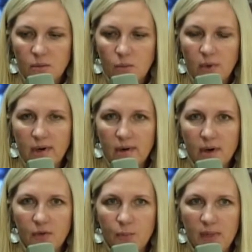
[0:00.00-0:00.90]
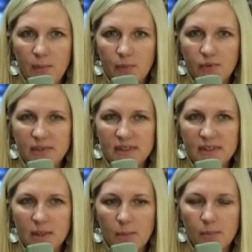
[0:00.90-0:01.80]
where other
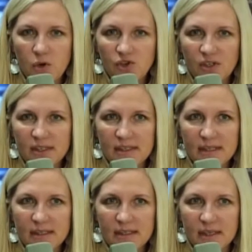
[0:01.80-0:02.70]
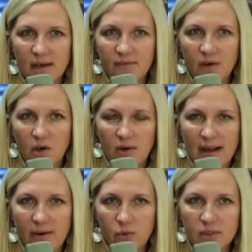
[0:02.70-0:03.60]
people's emotions and stuff are
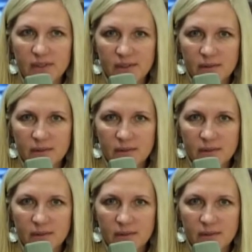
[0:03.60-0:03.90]
out.